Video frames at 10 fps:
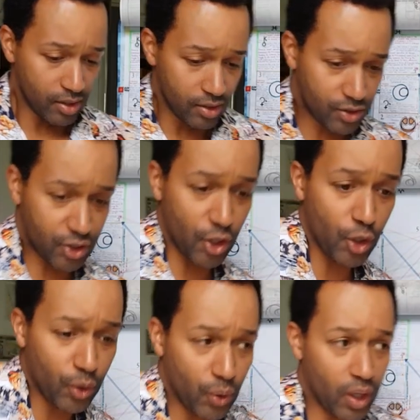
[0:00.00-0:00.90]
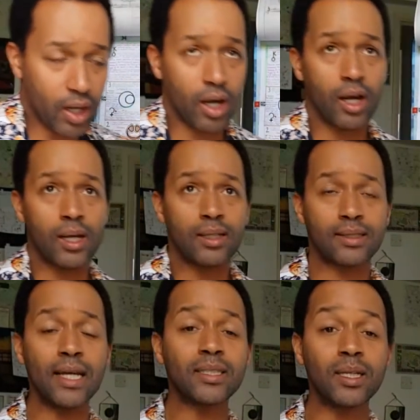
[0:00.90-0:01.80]
So
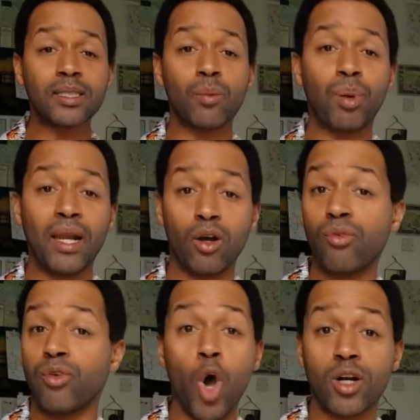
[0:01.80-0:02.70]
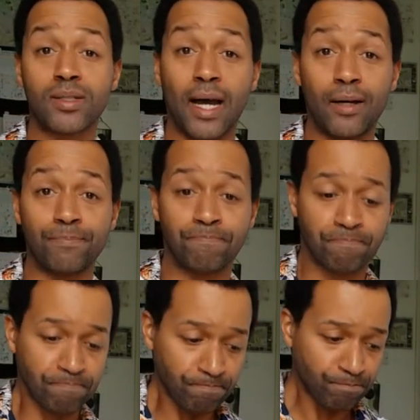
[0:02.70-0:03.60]
Saturn is the planet of lockdown.
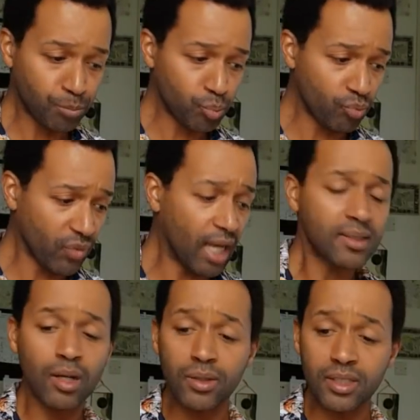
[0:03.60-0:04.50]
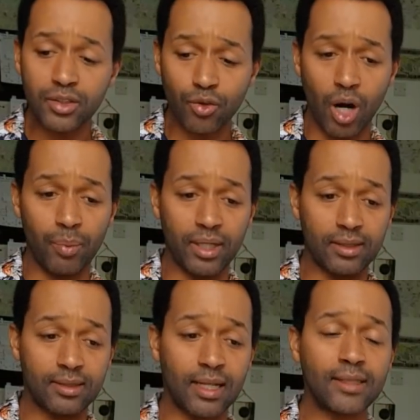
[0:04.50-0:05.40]
That's how I'm describing.
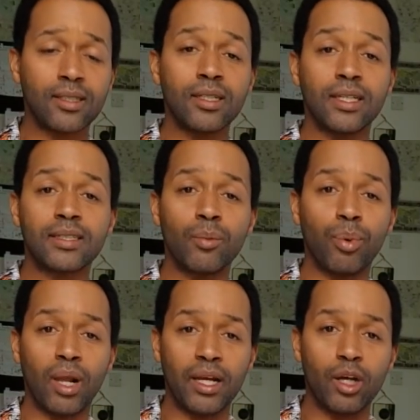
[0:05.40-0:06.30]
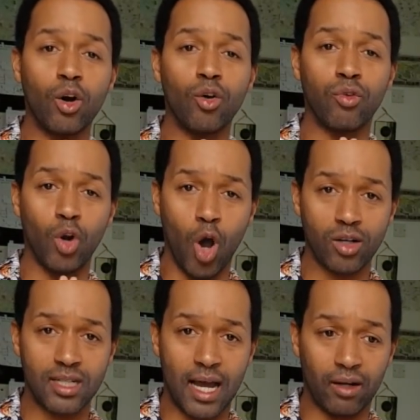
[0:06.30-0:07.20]
Saturn is the planet of
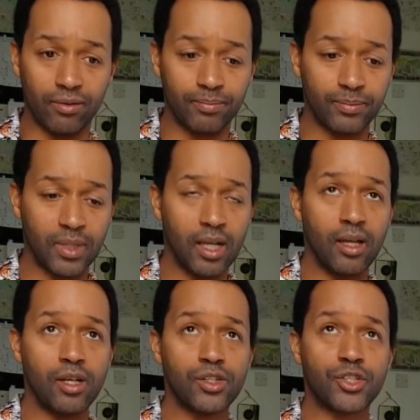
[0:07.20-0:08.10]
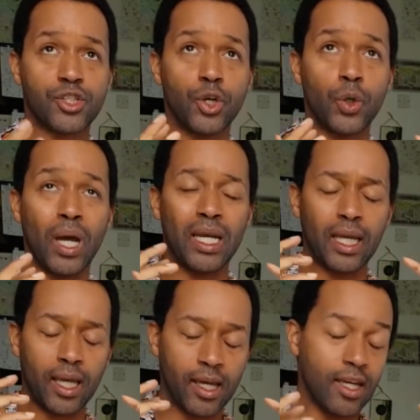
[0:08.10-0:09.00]
lockdown. So, and
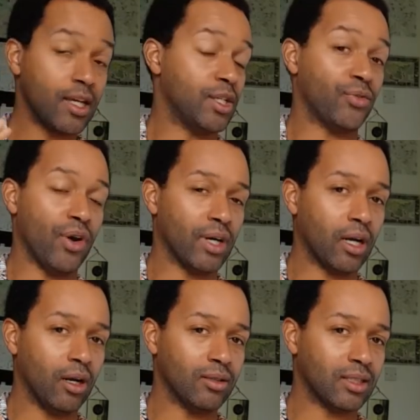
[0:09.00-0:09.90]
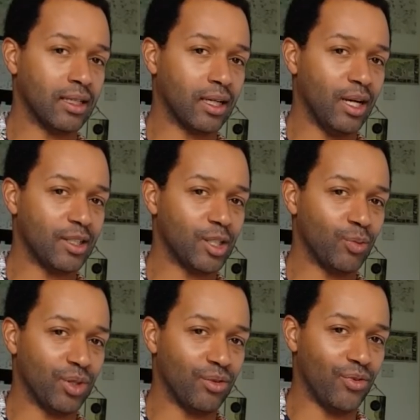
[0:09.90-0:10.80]
he is very closely connected
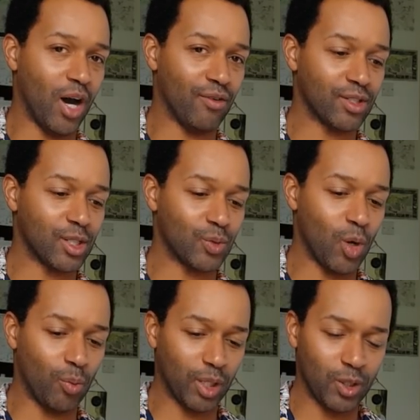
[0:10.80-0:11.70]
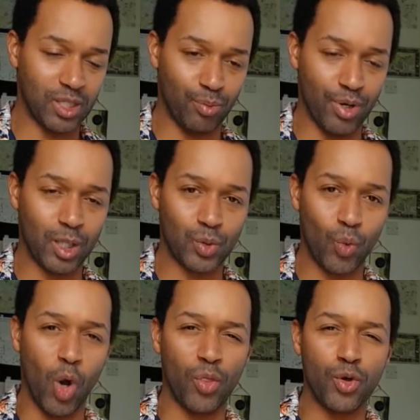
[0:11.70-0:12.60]
with the virus as well, because he brings what?